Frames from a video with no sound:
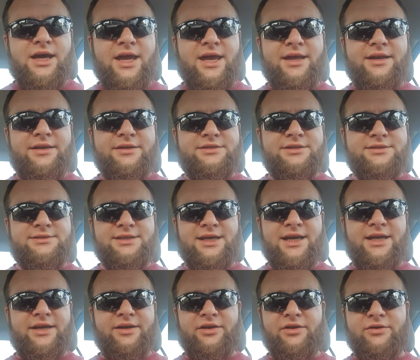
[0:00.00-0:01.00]
And it just
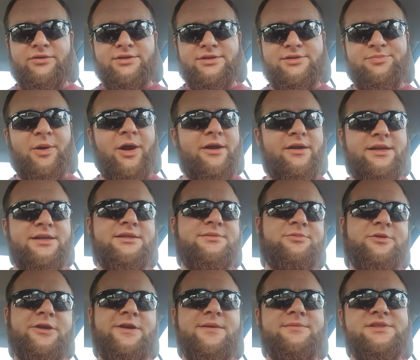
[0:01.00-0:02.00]
kind of goes,
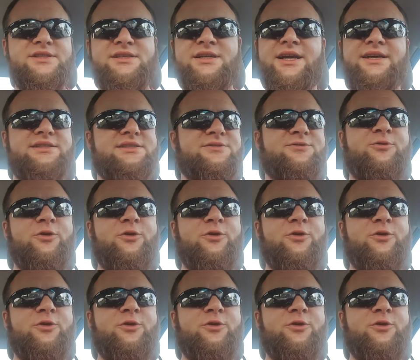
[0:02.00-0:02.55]
it becomes a nice,